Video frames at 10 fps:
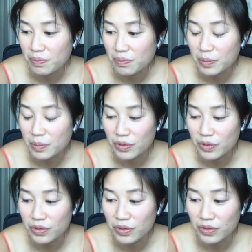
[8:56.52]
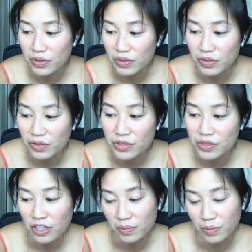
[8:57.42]
people
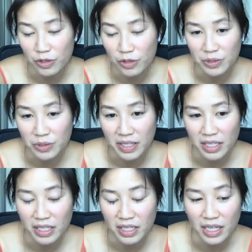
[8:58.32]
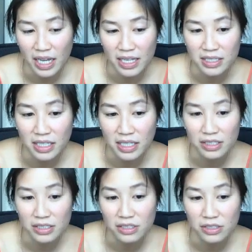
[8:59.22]
started approaching me
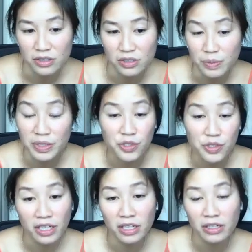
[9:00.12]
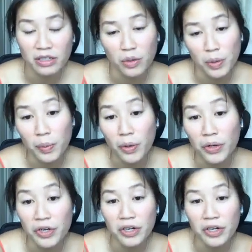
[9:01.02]
asking to be a stringer, a
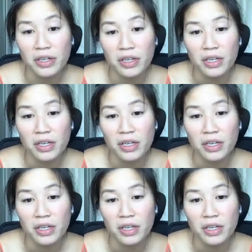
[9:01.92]
reporter.